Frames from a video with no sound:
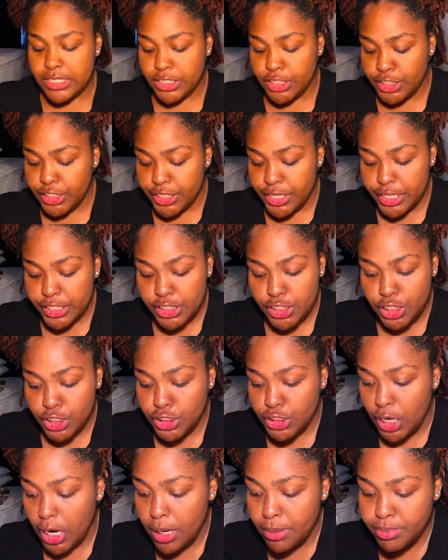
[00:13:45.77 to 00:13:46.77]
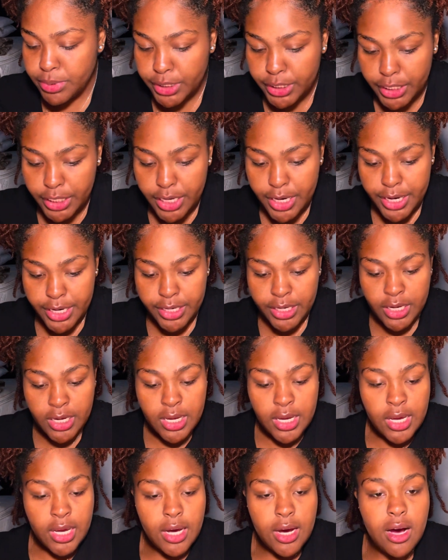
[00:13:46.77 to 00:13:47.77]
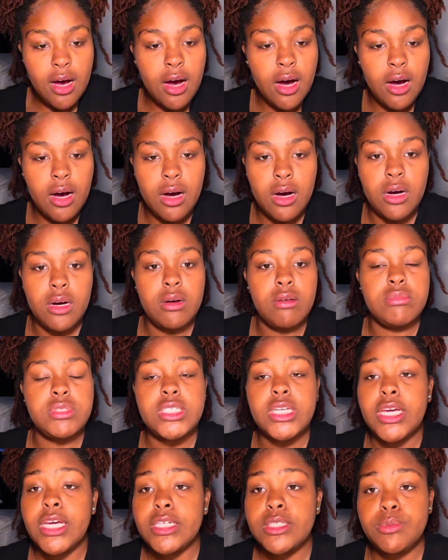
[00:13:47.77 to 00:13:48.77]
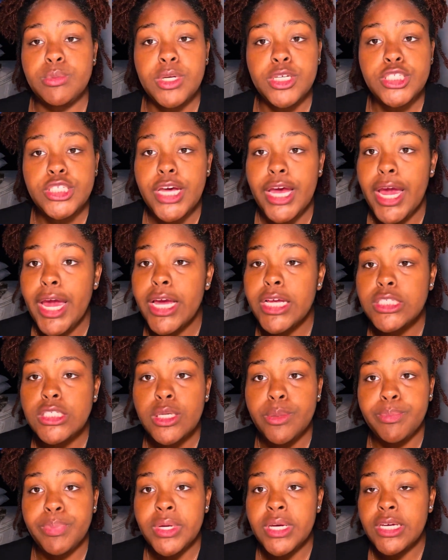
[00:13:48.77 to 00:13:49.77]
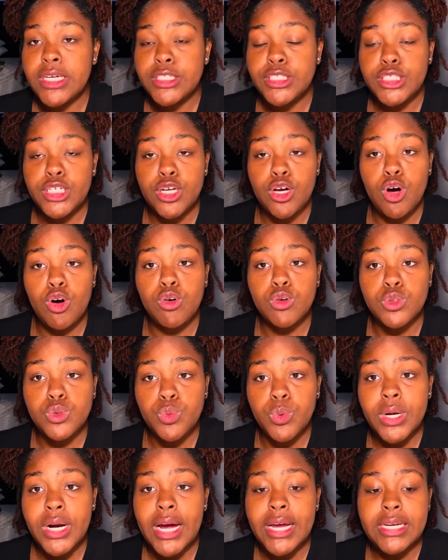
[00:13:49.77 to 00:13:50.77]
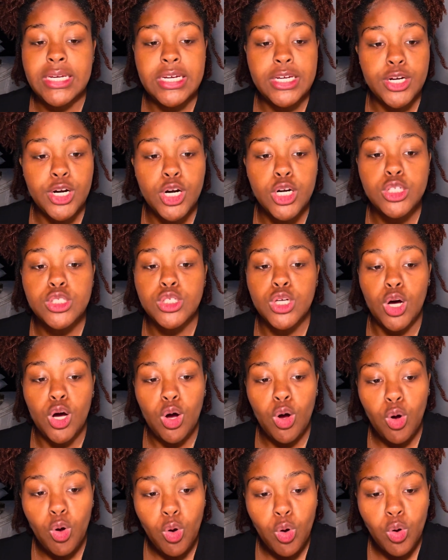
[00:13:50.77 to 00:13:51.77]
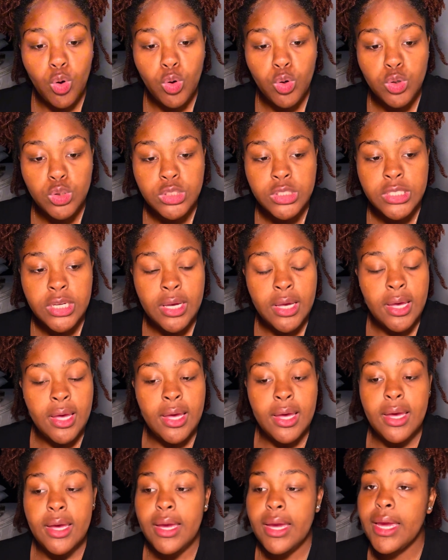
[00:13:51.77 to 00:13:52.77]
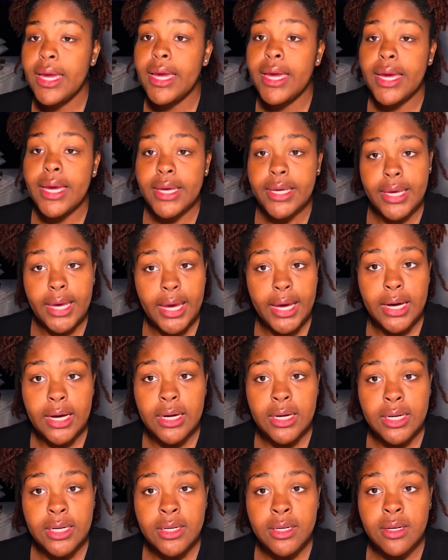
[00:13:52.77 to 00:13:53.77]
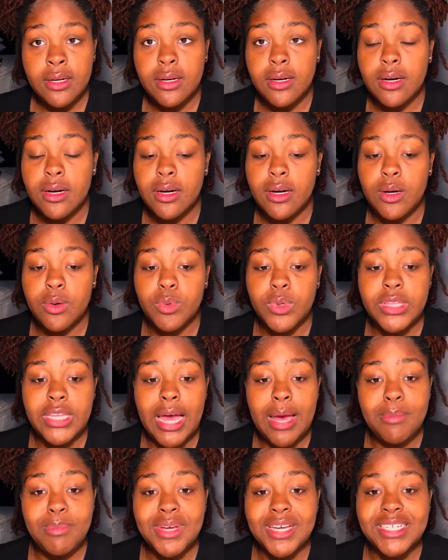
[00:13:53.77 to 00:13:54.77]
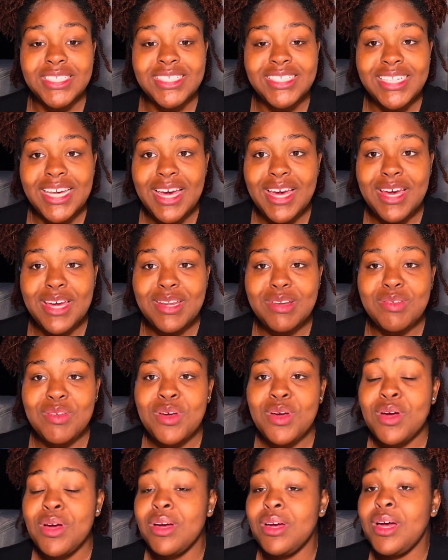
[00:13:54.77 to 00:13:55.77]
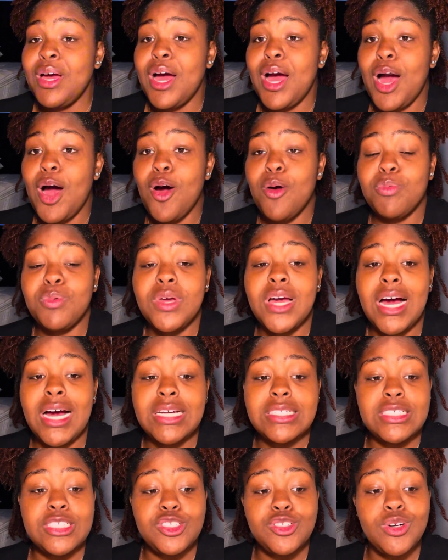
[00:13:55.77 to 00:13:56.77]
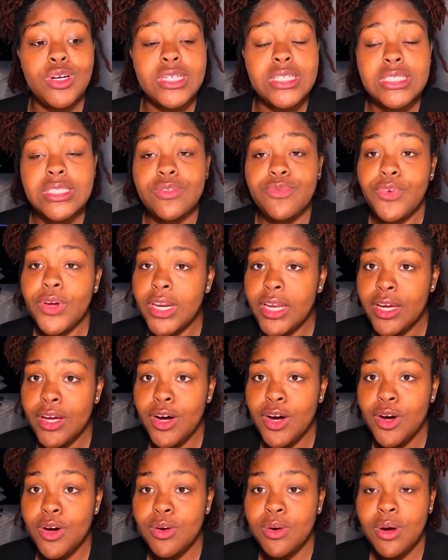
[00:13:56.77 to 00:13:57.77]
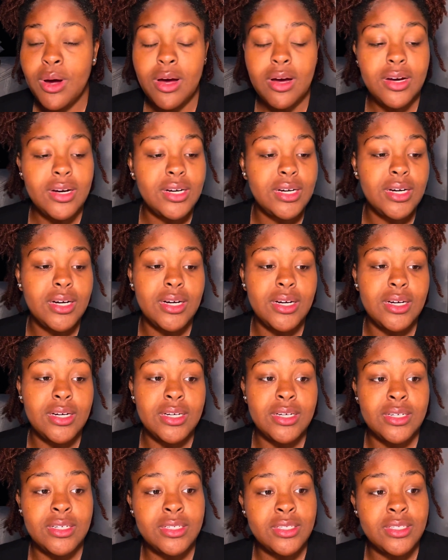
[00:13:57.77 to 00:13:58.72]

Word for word: She gets the job done. Um, she gets me to A to B. She holds what I need her to hold. And yeah, um, with that being said, I hope you guys enjoyed this video. Uh,